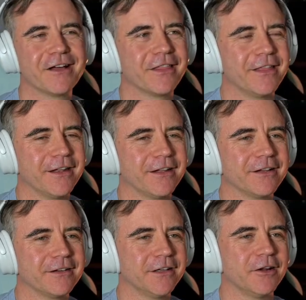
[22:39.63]
that,
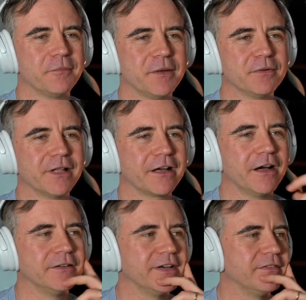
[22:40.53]
you know, people kind
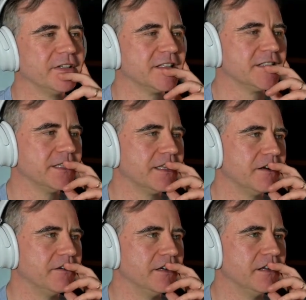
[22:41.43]
of have to sit there
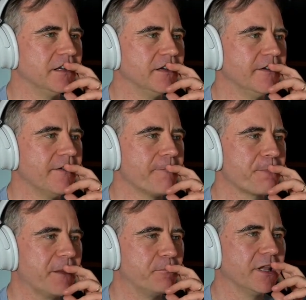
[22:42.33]
and
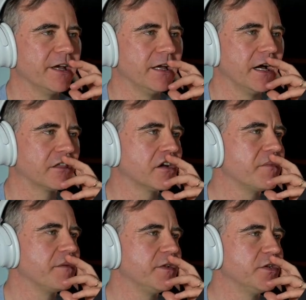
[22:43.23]
play. I thought
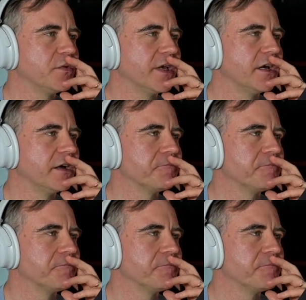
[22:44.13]
maybe doing a